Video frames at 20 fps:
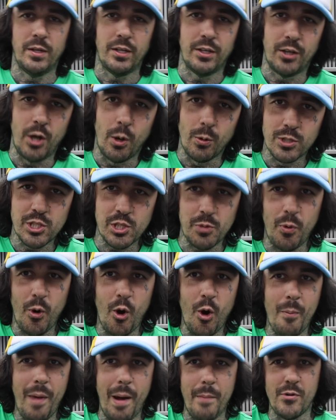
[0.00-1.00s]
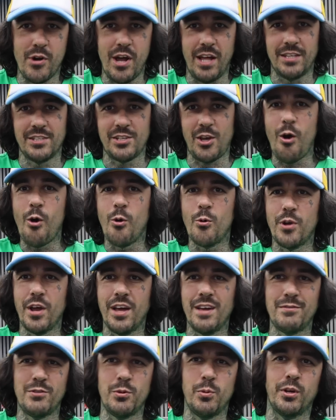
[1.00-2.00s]
Go and support my brand owner
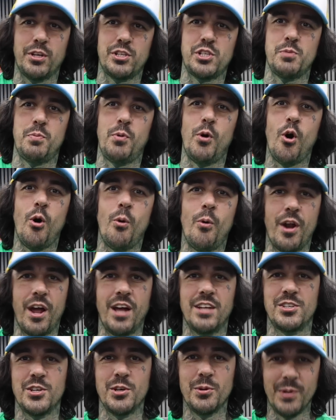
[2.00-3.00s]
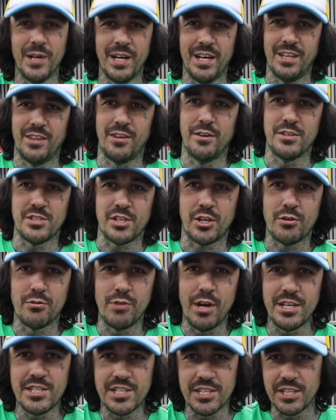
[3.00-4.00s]
if you want to support what I do. There is a
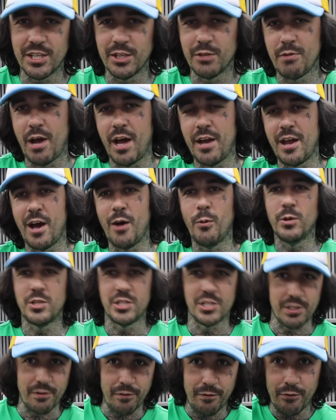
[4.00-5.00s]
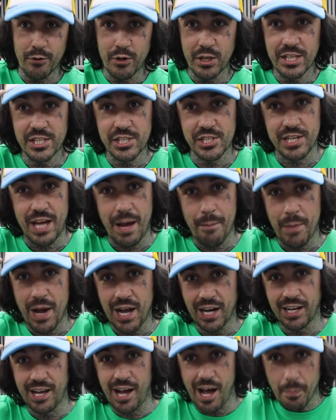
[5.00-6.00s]
crazy deal right now, which is a free
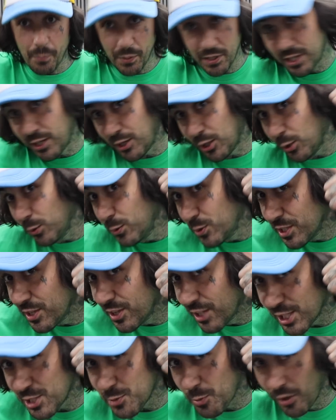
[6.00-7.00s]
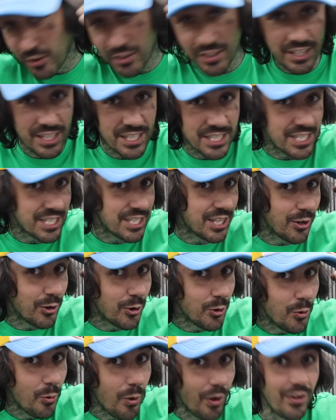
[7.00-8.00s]
snapback cap, including this one. This is the
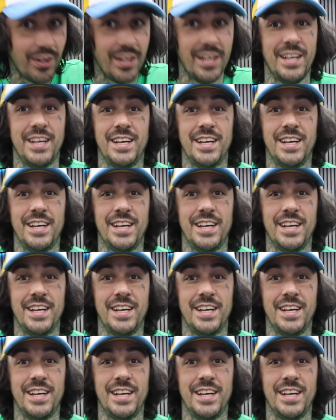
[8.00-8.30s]
new one.